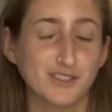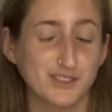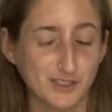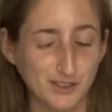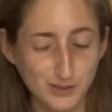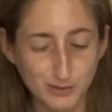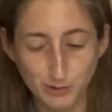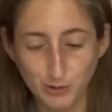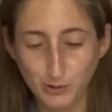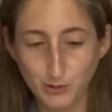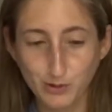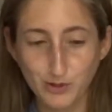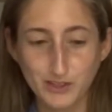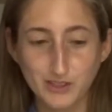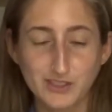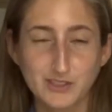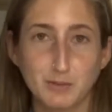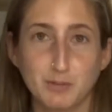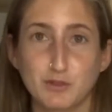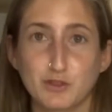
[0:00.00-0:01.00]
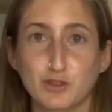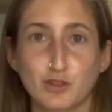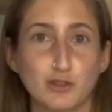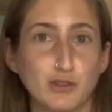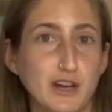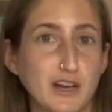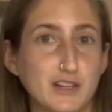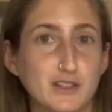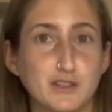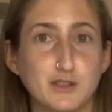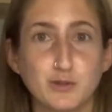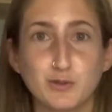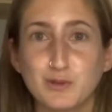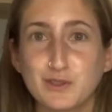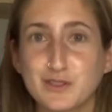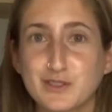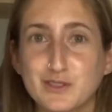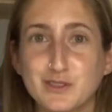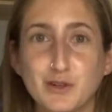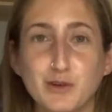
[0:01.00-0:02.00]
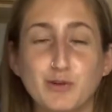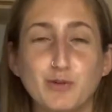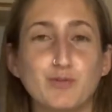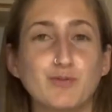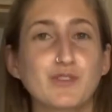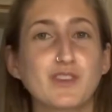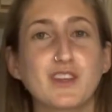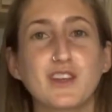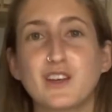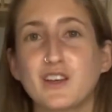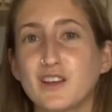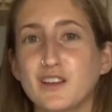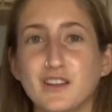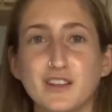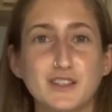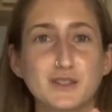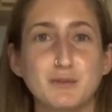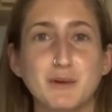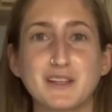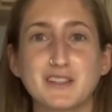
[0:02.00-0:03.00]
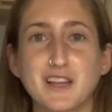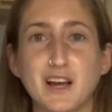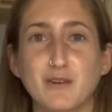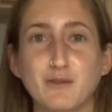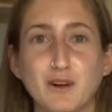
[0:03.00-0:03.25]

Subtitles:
this real quick because I'm gonna show you how to do it. So let's make that